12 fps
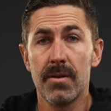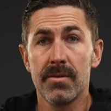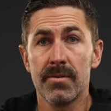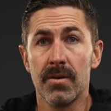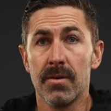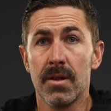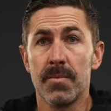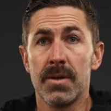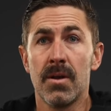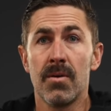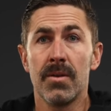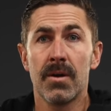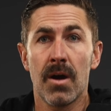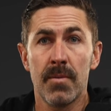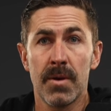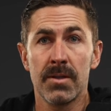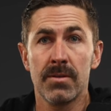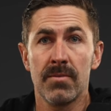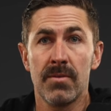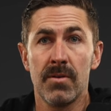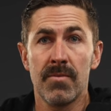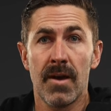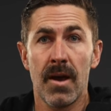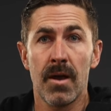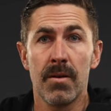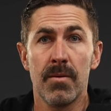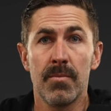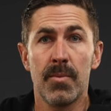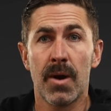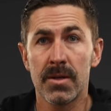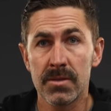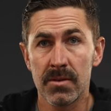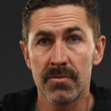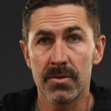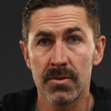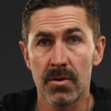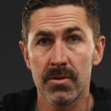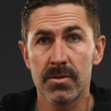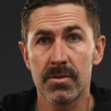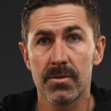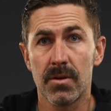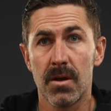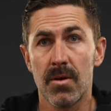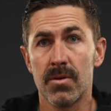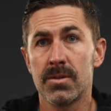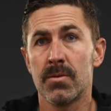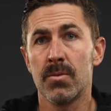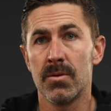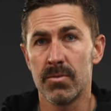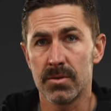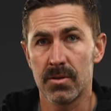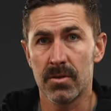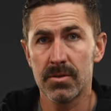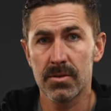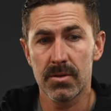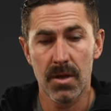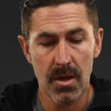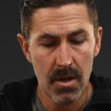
So let me know in the comments if you've had positive results or similar results